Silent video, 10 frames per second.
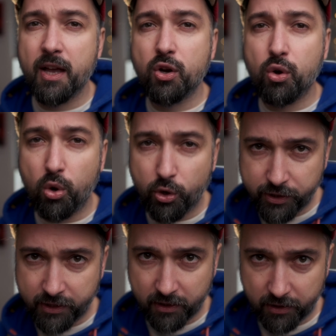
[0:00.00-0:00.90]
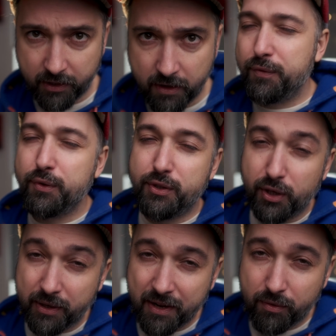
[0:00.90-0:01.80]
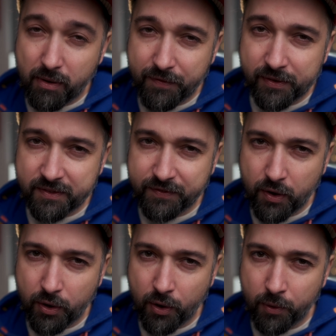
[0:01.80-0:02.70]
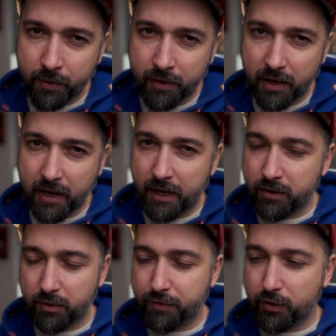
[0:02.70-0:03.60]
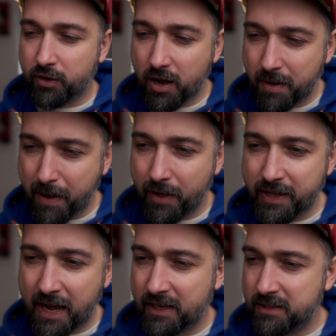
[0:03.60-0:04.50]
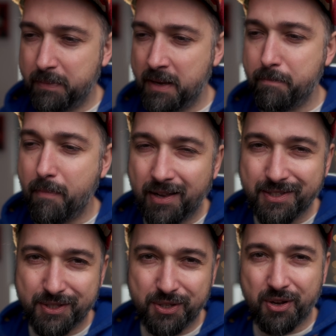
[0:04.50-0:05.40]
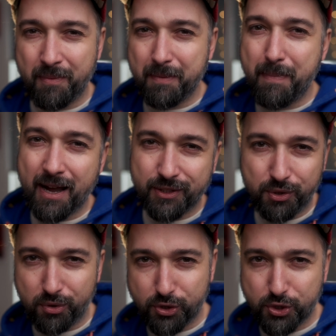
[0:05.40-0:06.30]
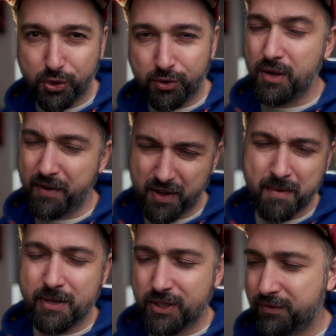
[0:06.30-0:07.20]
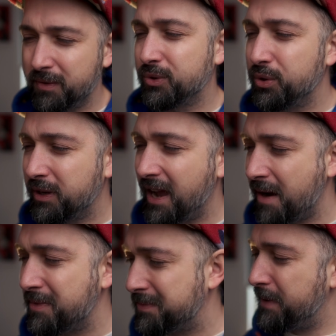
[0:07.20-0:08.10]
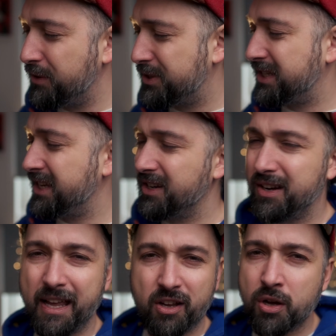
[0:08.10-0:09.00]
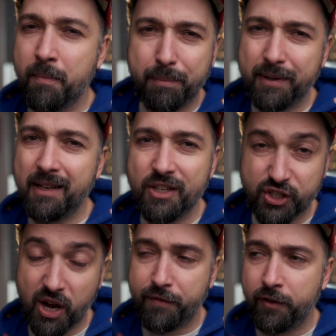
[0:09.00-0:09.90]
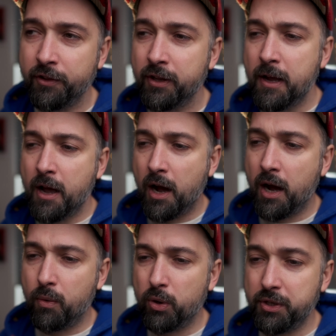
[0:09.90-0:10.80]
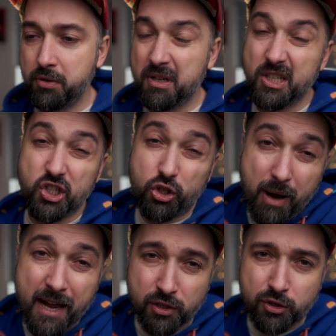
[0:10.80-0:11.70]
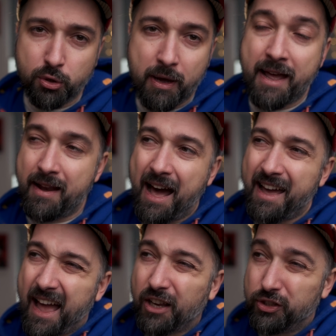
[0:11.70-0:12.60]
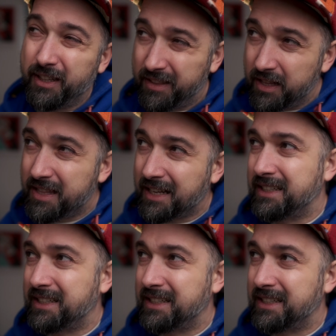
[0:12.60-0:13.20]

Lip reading: accordingly. If you don't have a reference photo, you forgot about that, it's been months, you're coming back to your shoot, you have images from 2 cameras, but you see they're like completely shuffled. What you can try to do, and I actually did that a